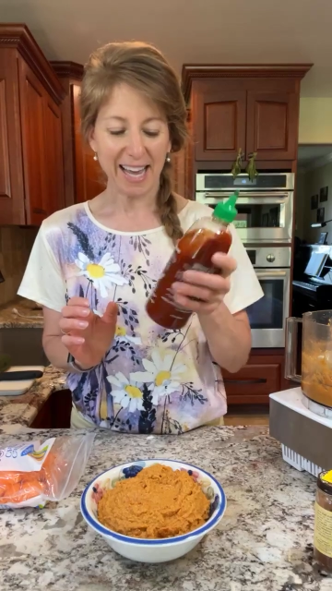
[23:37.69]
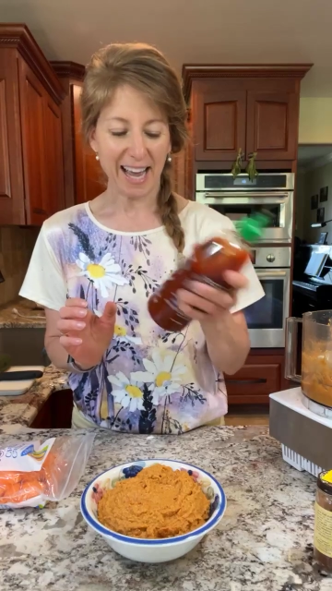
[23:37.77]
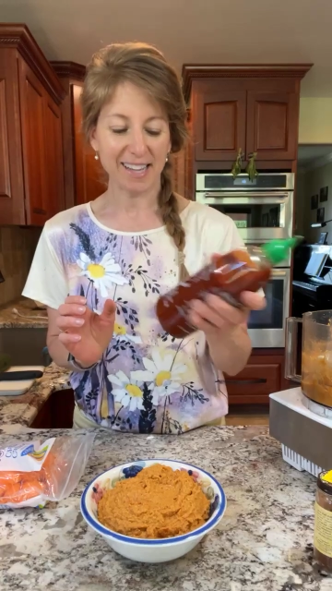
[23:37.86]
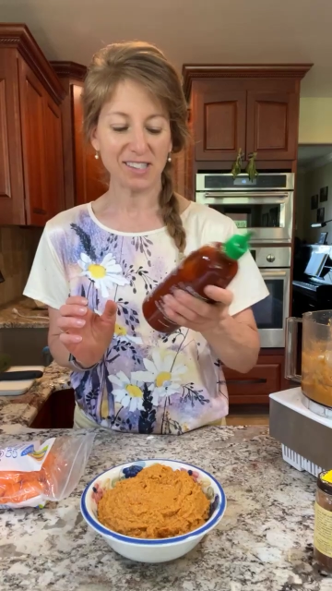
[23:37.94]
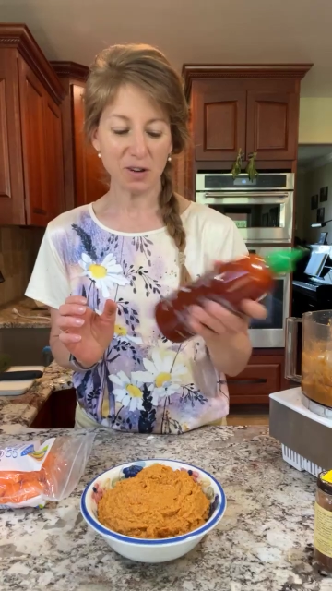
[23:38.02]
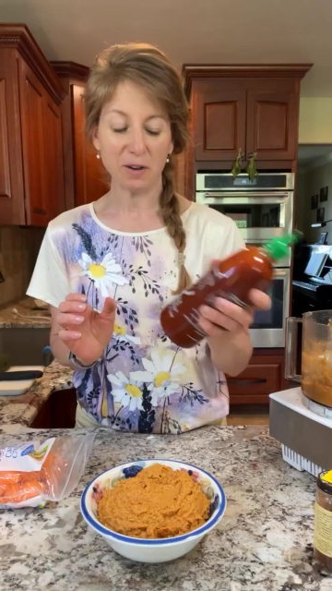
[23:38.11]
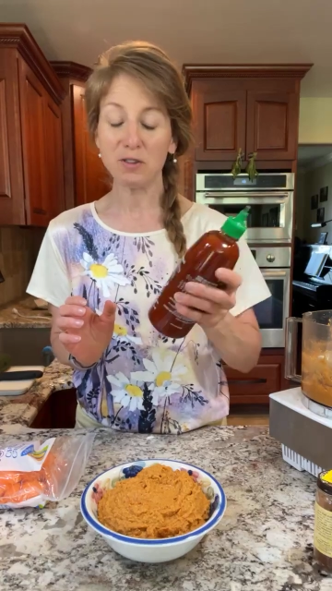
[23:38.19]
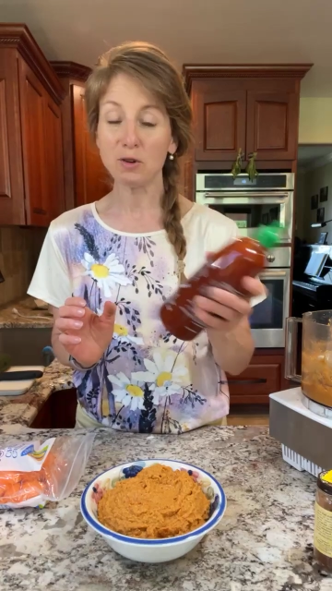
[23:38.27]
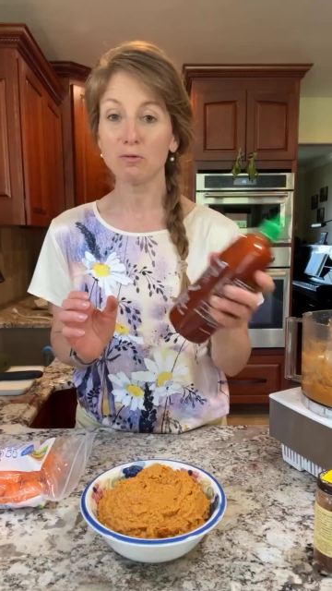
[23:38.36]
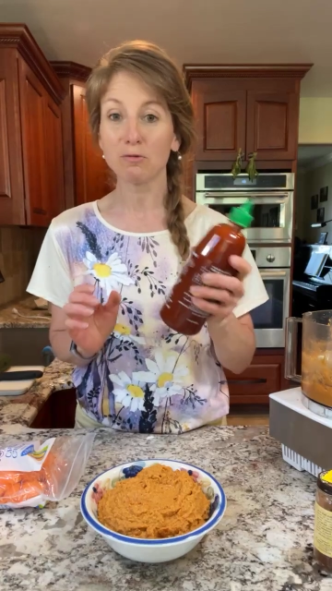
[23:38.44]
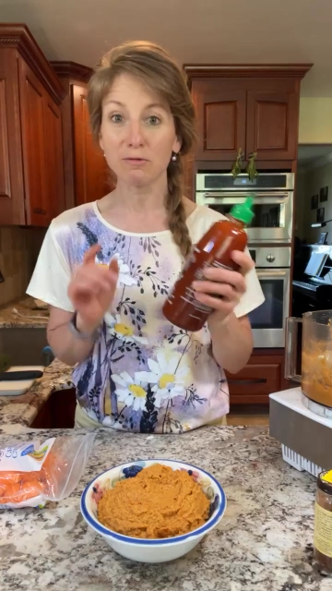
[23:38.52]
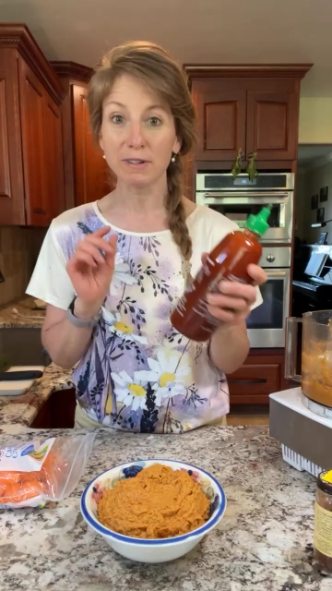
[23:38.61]
And so if
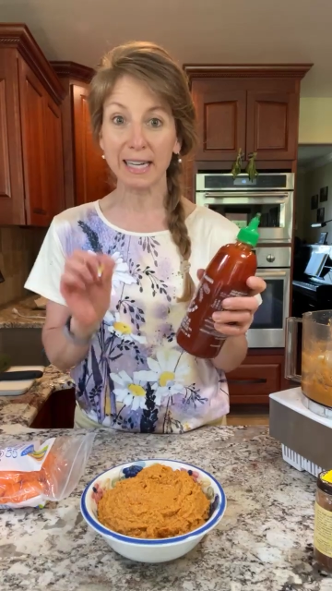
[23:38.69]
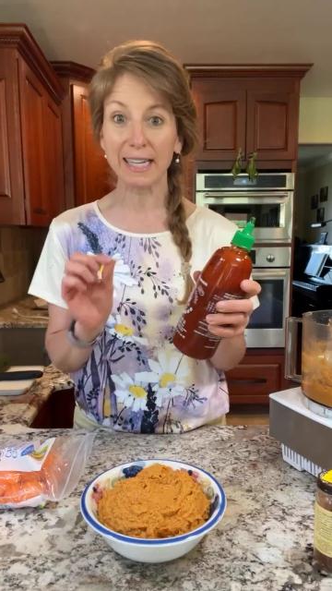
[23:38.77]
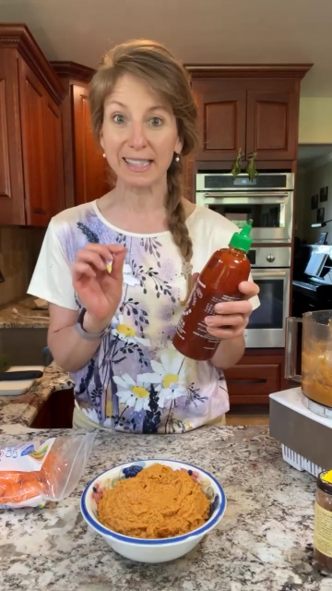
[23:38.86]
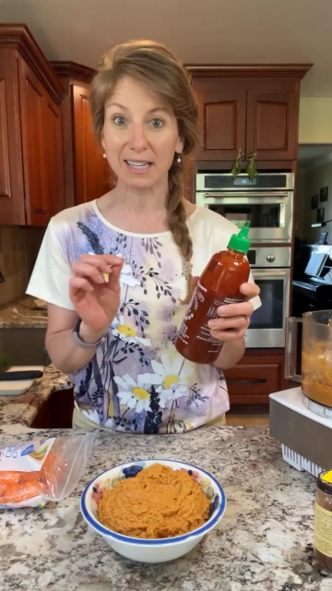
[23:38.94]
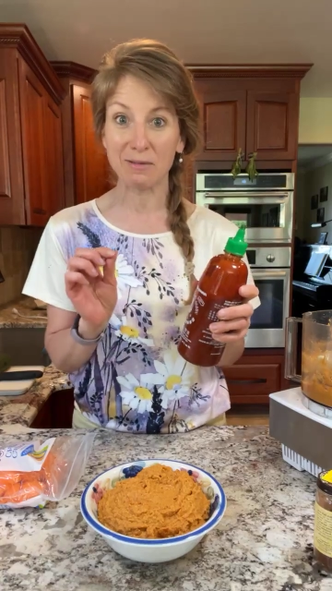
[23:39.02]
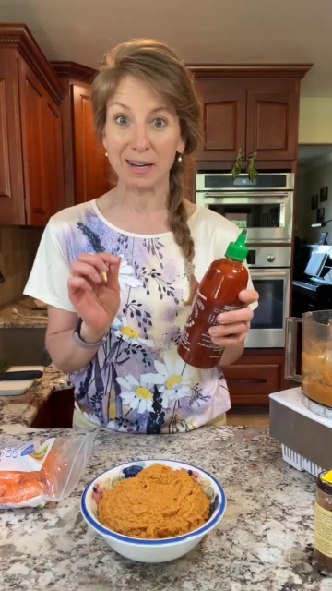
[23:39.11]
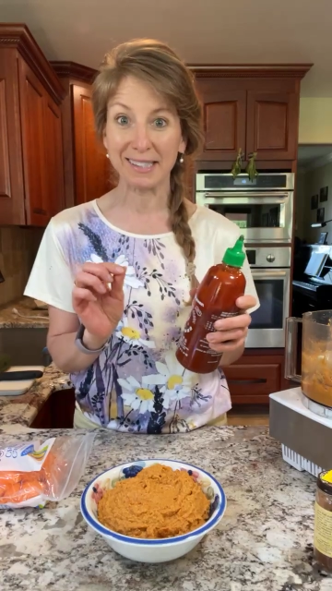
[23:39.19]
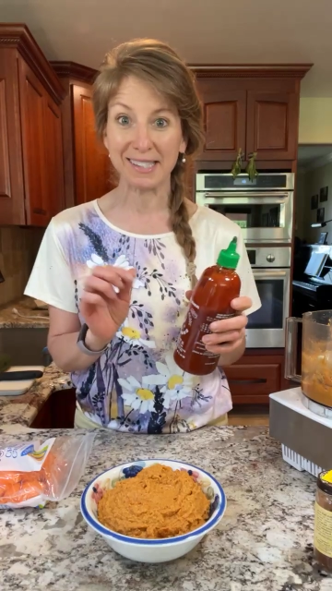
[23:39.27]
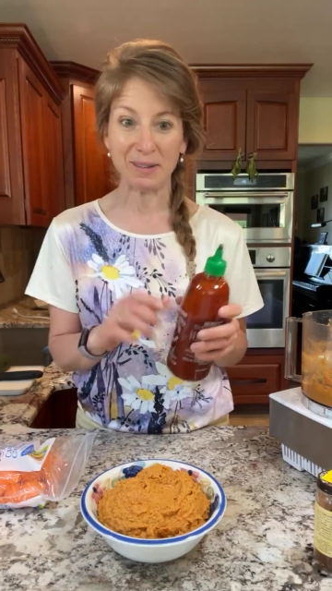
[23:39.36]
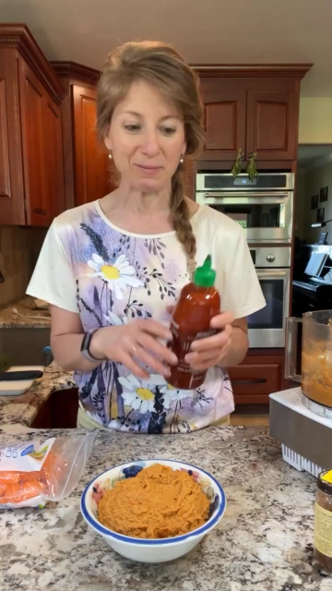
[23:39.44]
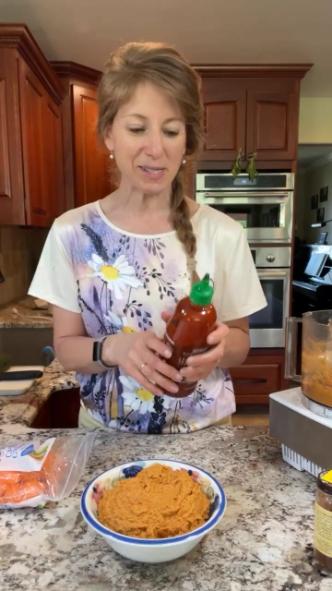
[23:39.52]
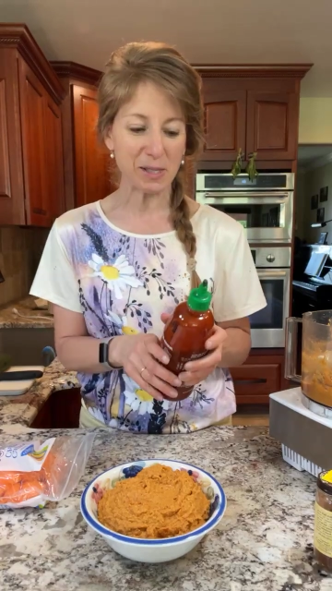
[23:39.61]
you really want
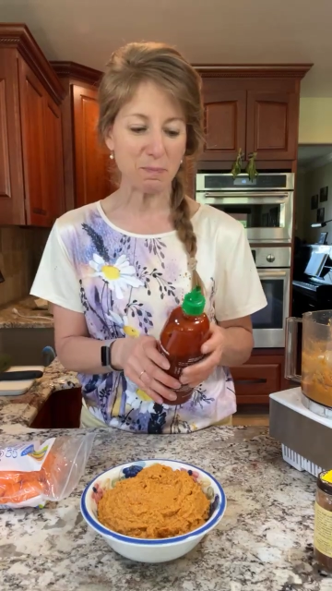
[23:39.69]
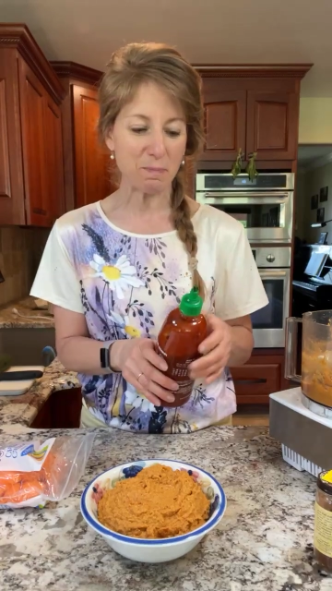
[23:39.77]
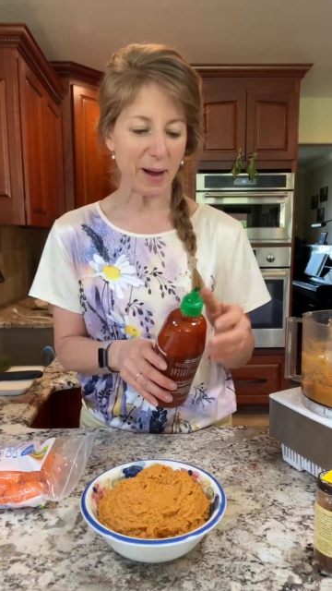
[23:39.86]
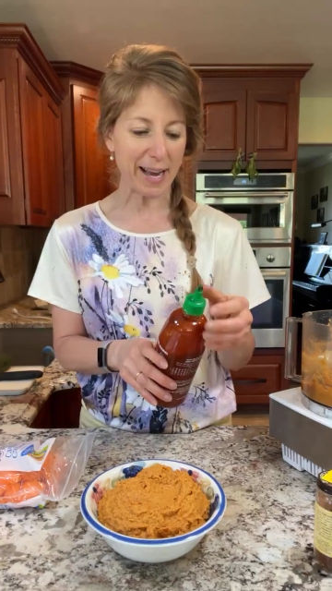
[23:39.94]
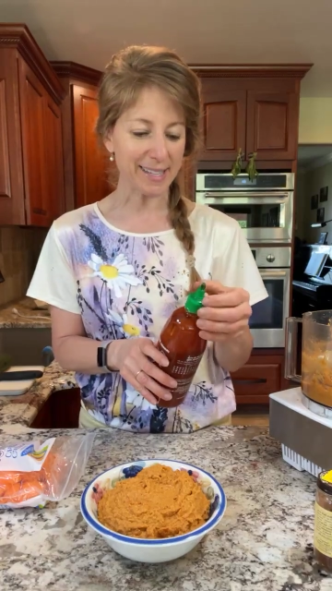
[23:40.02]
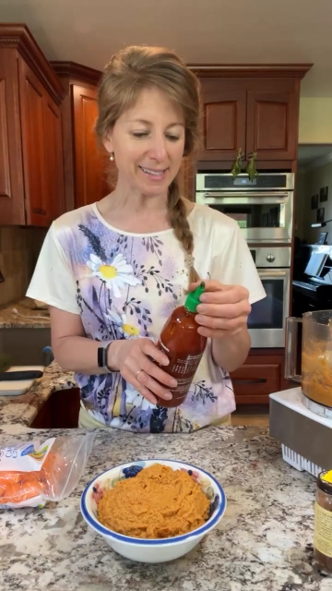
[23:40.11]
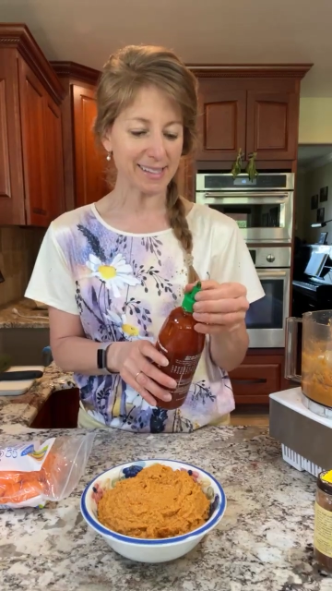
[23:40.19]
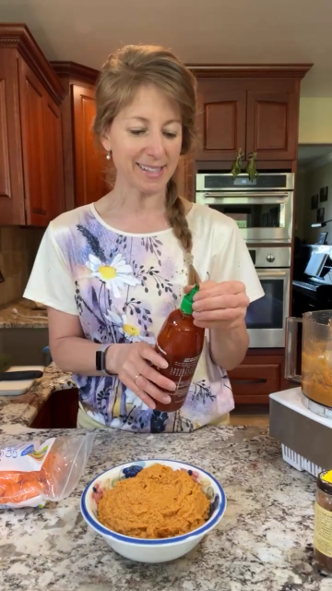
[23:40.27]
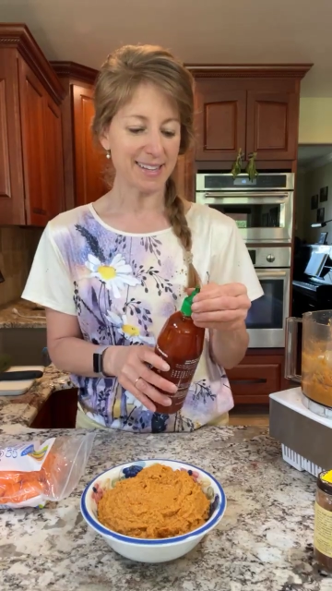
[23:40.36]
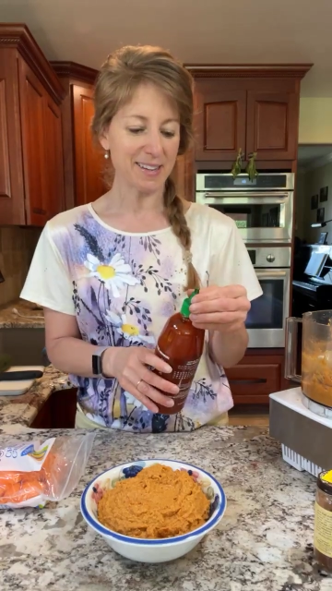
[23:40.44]
some spice,